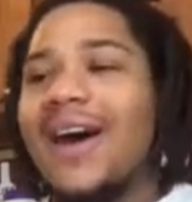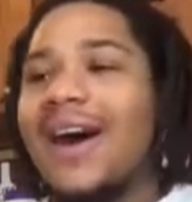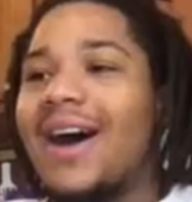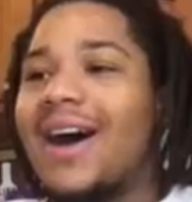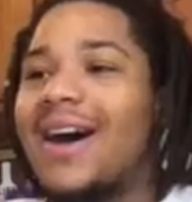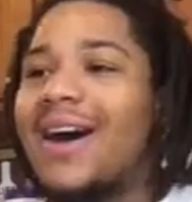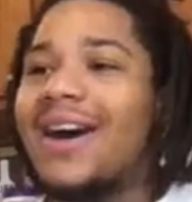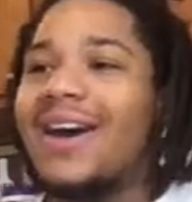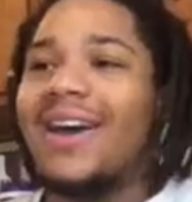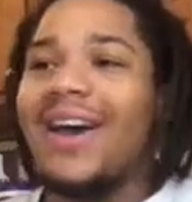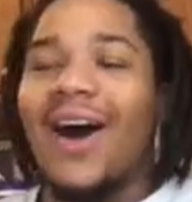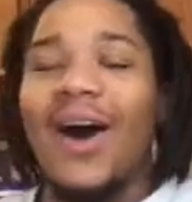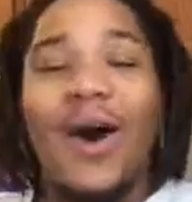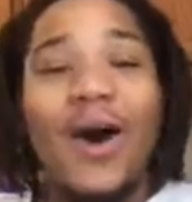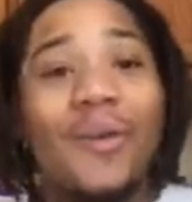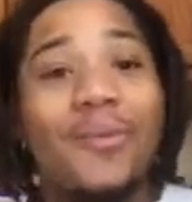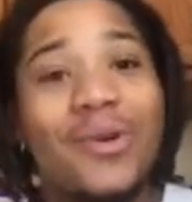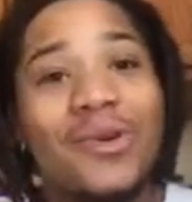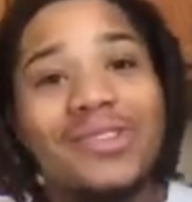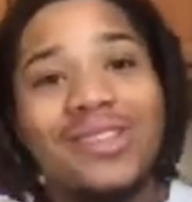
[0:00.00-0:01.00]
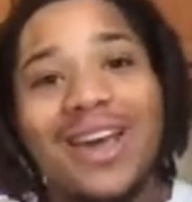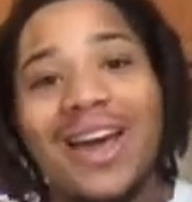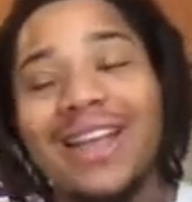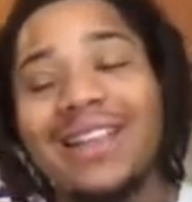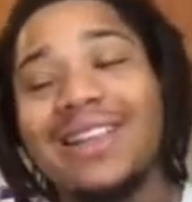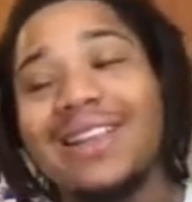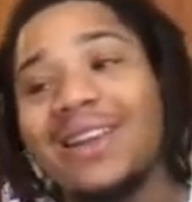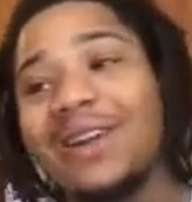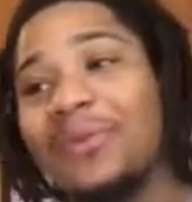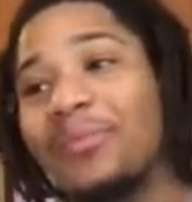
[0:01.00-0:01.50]
Almost
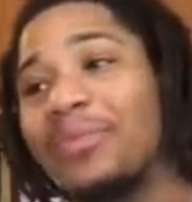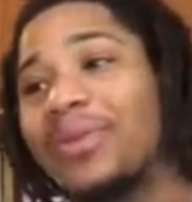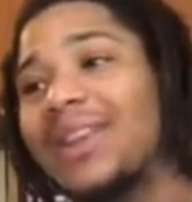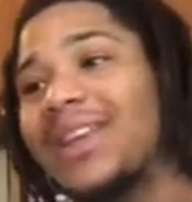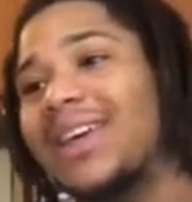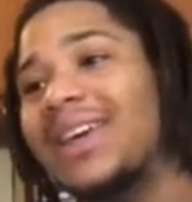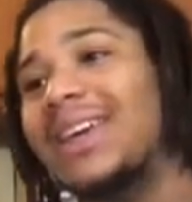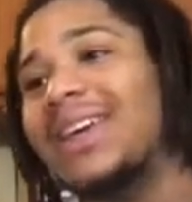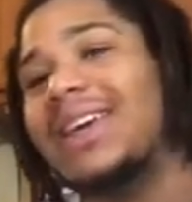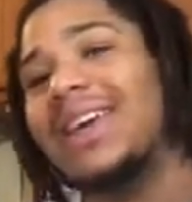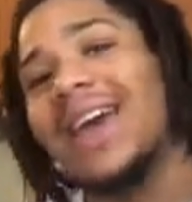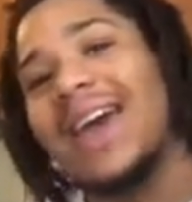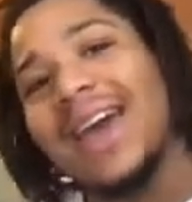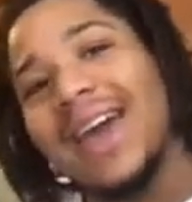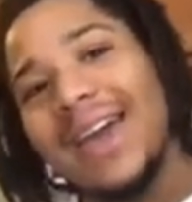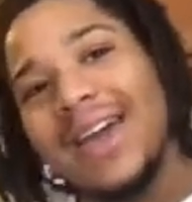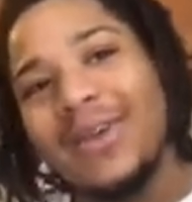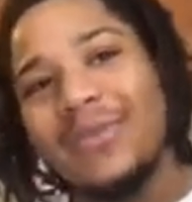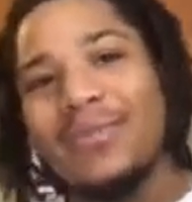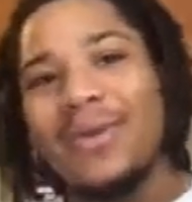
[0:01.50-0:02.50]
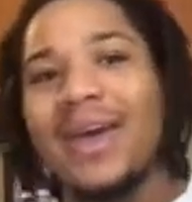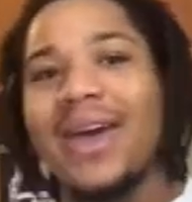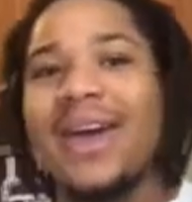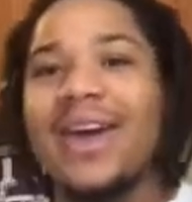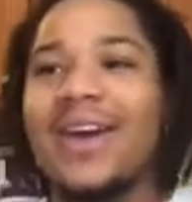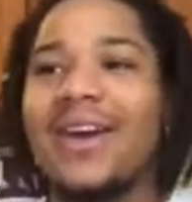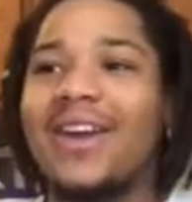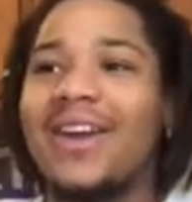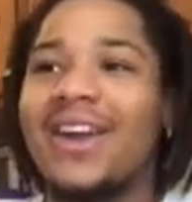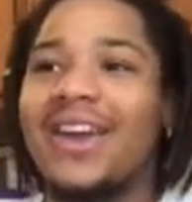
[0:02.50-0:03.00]
got the complete game,
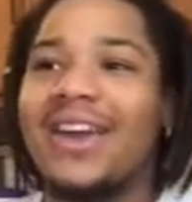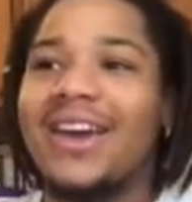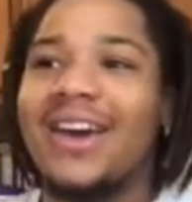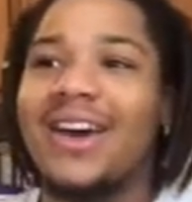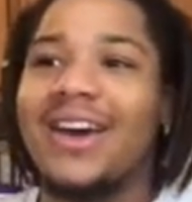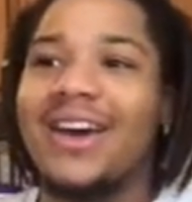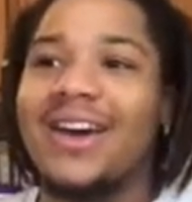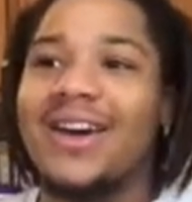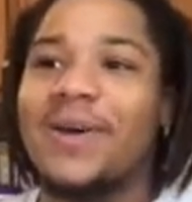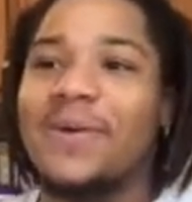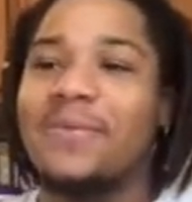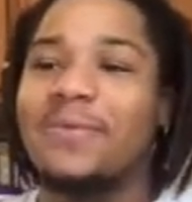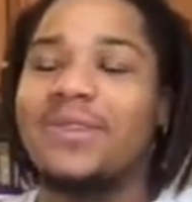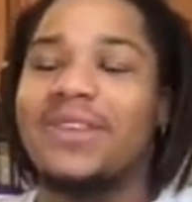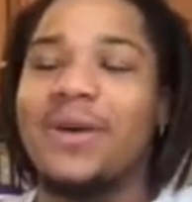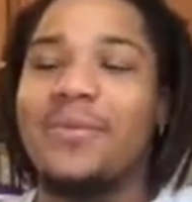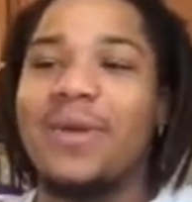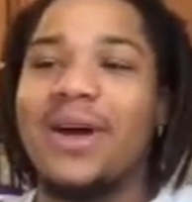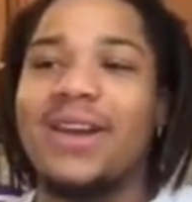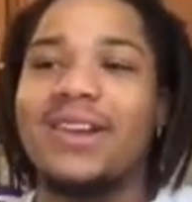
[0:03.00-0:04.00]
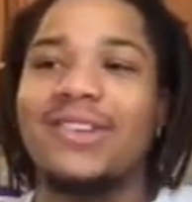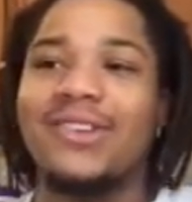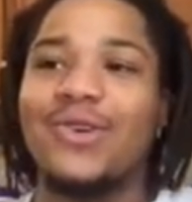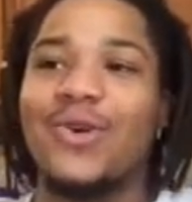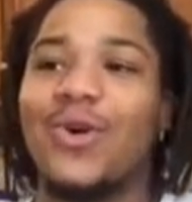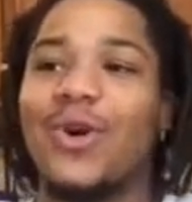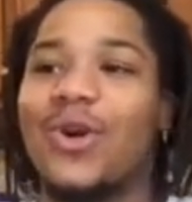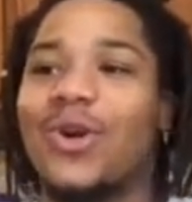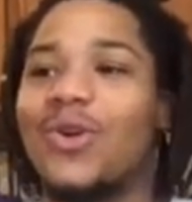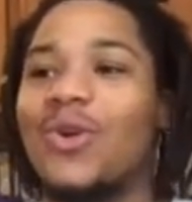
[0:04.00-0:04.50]
man. Somebody
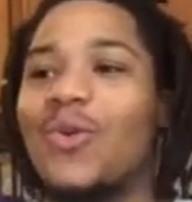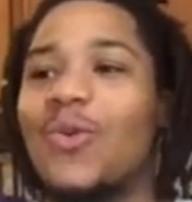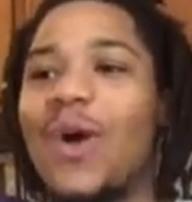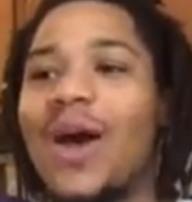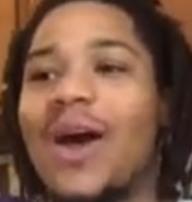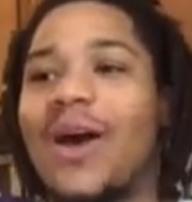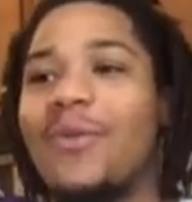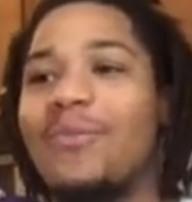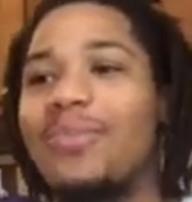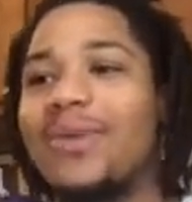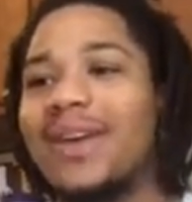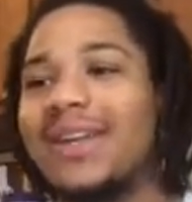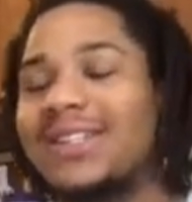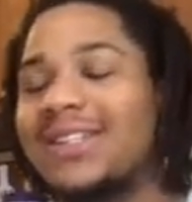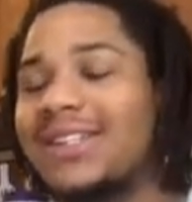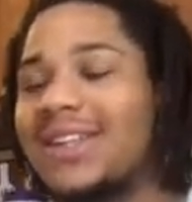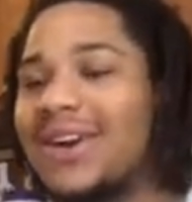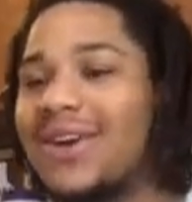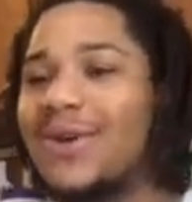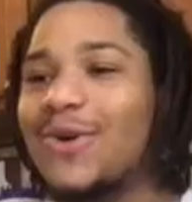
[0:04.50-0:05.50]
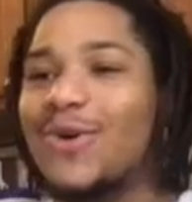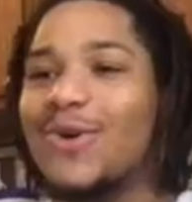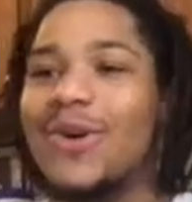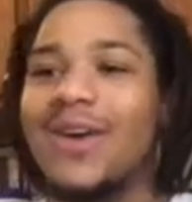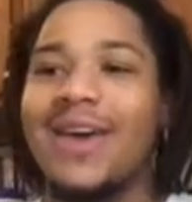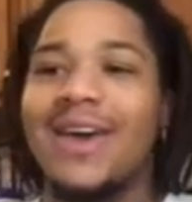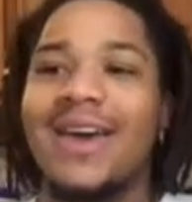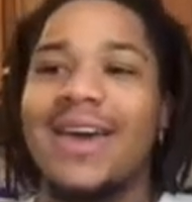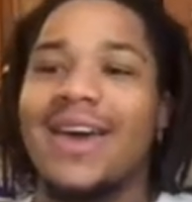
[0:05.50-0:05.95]
scored on a wild pitch, though.